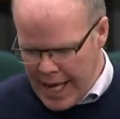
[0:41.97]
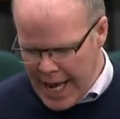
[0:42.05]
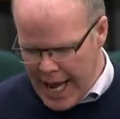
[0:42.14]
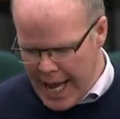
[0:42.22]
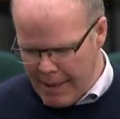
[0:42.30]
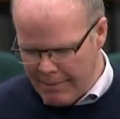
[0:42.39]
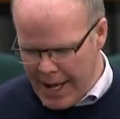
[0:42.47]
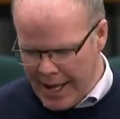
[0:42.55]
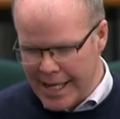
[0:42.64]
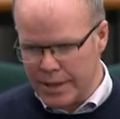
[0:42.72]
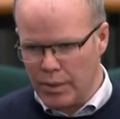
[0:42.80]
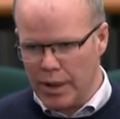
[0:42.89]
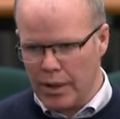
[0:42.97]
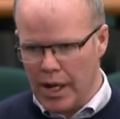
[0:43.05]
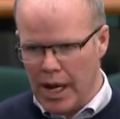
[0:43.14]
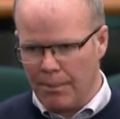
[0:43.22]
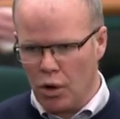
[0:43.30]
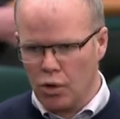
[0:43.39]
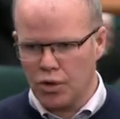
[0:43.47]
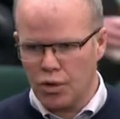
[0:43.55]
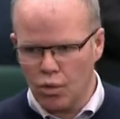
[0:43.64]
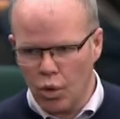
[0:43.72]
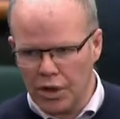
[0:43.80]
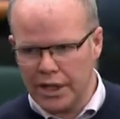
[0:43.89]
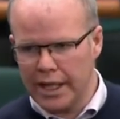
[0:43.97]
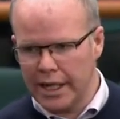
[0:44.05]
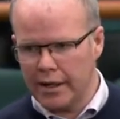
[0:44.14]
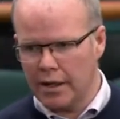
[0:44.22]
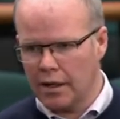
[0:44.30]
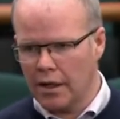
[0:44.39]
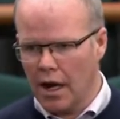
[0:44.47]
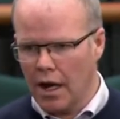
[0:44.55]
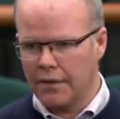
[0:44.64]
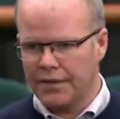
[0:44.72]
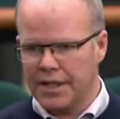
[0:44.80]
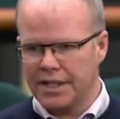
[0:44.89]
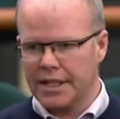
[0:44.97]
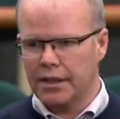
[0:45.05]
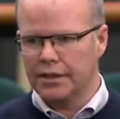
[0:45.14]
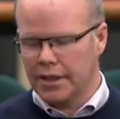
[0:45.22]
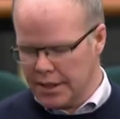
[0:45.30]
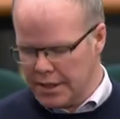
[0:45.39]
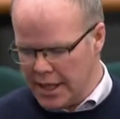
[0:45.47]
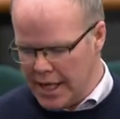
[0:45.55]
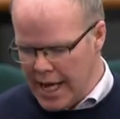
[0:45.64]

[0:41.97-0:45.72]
And as we approach 1 year of this illness,